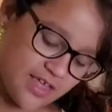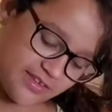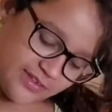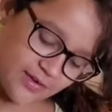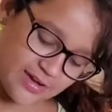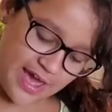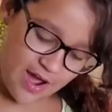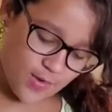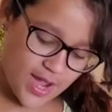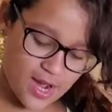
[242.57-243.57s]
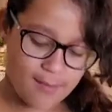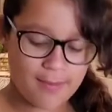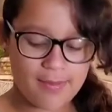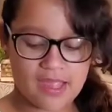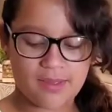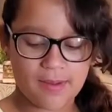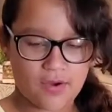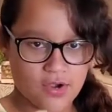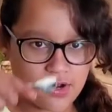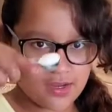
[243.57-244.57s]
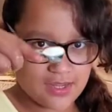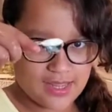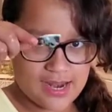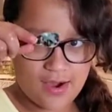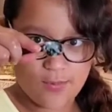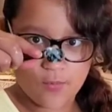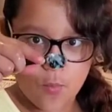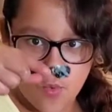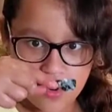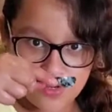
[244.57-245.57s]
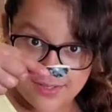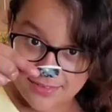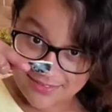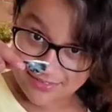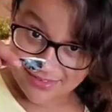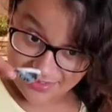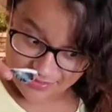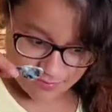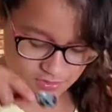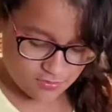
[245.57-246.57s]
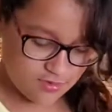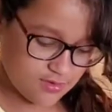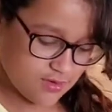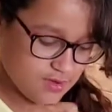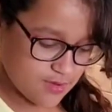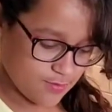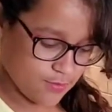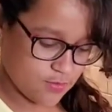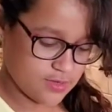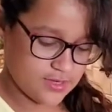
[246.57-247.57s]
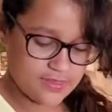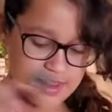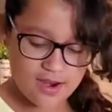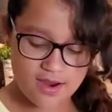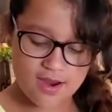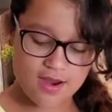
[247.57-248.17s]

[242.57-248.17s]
So now I got my baking powder in 1 teaspoon. Pour it in there.